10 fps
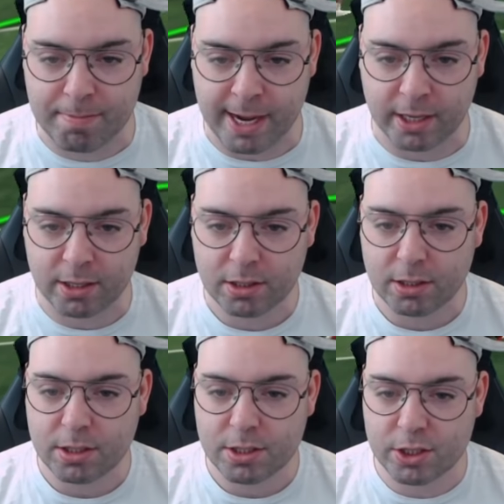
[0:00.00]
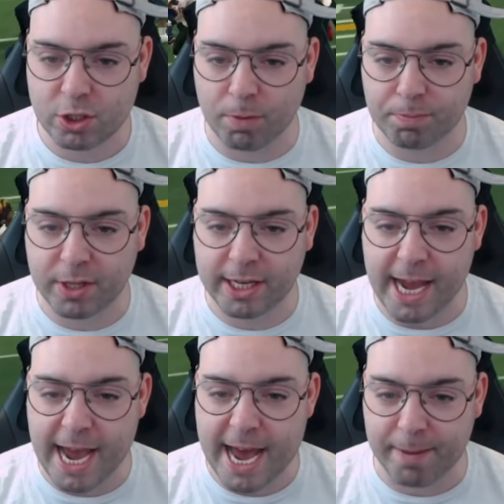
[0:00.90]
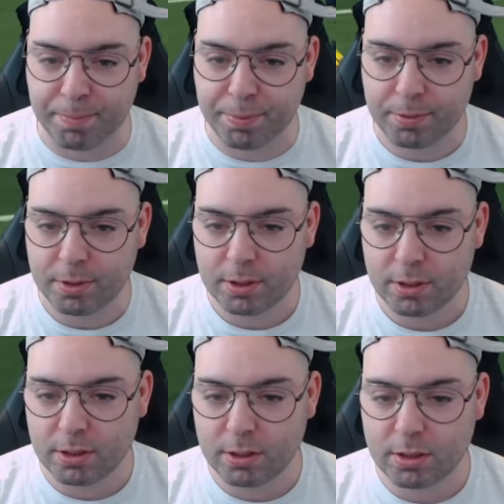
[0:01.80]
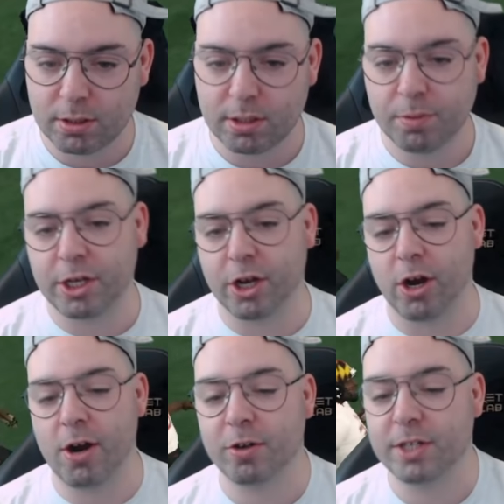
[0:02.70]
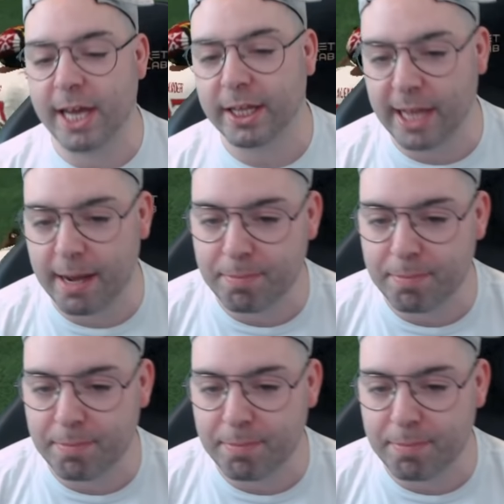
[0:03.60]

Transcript: mate. Stop the cap. Go, I'll take that